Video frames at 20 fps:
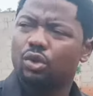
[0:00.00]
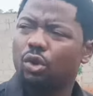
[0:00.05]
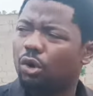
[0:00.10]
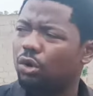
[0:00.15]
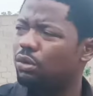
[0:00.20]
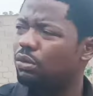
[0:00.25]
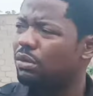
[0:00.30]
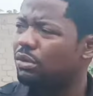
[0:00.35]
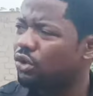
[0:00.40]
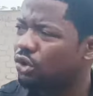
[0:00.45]

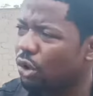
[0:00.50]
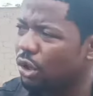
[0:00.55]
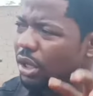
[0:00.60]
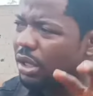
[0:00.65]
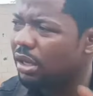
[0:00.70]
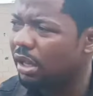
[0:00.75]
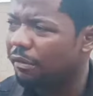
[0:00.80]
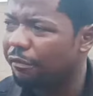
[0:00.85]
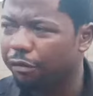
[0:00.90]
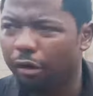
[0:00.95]
Don't
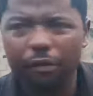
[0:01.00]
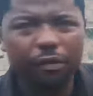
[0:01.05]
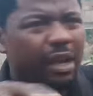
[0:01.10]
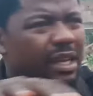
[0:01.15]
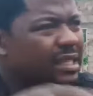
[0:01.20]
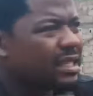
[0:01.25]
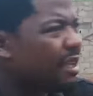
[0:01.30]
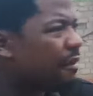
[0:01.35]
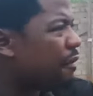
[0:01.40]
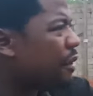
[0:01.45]
join involve
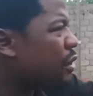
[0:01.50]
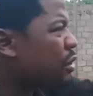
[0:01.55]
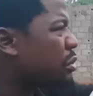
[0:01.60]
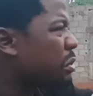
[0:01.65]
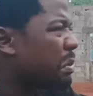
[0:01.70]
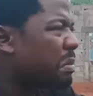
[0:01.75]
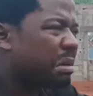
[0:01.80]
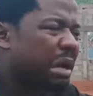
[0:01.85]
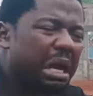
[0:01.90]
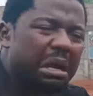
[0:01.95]
yourself in
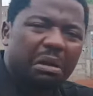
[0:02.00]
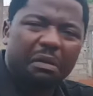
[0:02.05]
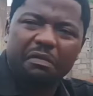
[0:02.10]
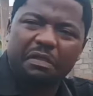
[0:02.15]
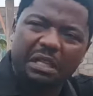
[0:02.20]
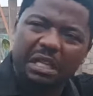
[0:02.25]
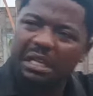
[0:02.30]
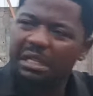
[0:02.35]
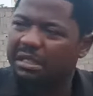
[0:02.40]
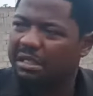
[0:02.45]
some kind of
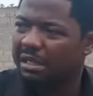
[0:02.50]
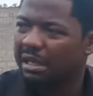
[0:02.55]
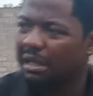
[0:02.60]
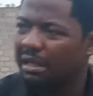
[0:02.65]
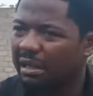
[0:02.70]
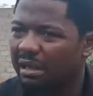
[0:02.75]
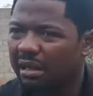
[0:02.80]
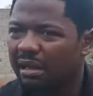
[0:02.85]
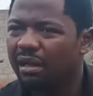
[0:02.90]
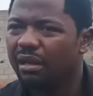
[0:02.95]
things.
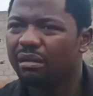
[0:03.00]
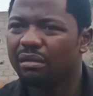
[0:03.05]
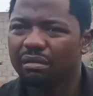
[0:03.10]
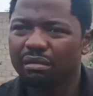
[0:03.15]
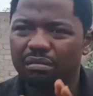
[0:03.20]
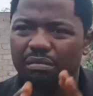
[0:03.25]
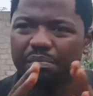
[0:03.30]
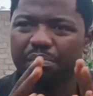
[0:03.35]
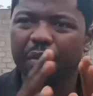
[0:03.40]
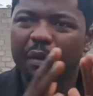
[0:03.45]

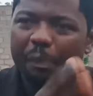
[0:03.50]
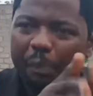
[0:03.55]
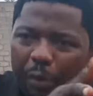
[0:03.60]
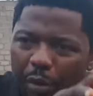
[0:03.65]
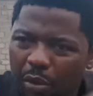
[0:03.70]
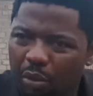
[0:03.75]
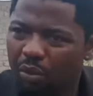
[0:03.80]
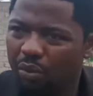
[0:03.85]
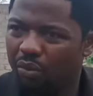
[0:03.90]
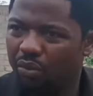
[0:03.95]
Be
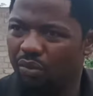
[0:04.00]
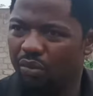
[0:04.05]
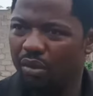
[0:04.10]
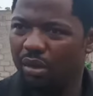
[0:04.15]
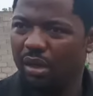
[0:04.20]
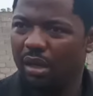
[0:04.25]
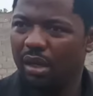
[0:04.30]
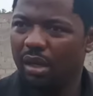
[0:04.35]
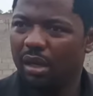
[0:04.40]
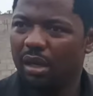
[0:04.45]
pure.
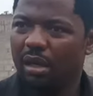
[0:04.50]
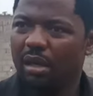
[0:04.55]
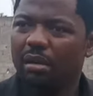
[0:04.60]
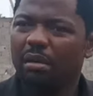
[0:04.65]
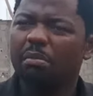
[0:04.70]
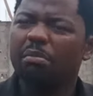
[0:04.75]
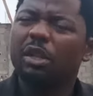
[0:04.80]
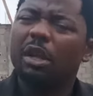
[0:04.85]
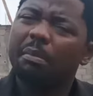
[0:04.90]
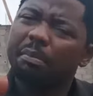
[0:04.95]

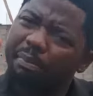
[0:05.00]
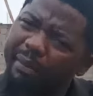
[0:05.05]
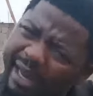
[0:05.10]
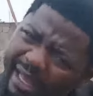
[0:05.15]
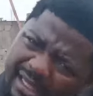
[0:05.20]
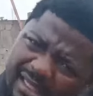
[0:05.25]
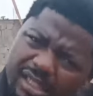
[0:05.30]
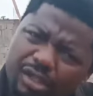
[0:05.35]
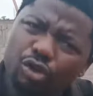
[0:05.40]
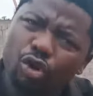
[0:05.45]
Amen. The
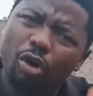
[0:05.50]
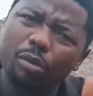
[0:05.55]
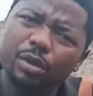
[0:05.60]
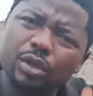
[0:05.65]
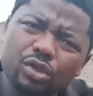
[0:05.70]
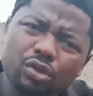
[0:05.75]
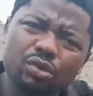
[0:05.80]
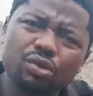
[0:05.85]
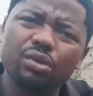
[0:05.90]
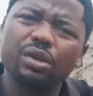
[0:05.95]
blessing
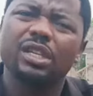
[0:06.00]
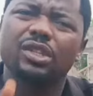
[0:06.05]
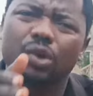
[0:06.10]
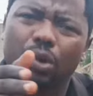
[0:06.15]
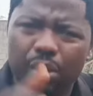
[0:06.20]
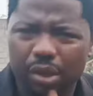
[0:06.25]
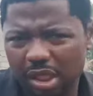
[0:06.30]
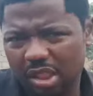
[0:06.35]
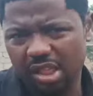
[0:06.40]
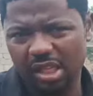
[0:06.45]
coming to you is
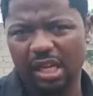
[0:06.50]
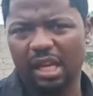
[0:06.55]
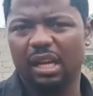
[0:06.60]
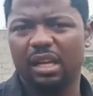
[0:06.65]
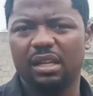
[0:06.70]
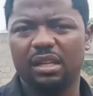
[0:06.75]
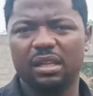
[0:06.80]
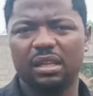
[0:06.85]
original.